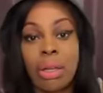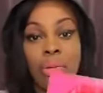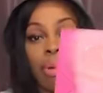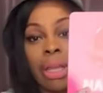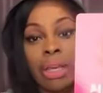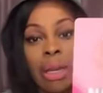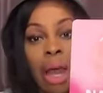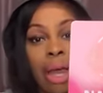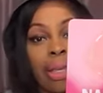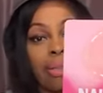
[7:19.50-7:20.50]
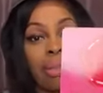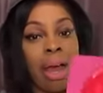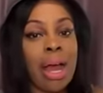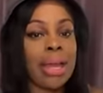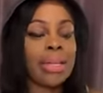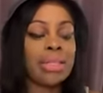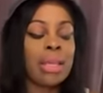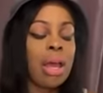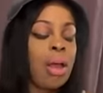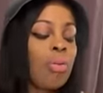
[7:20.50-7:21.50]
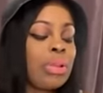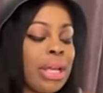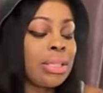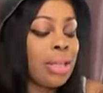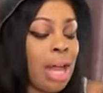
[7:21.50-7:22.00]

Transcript: with naughty thoughts. This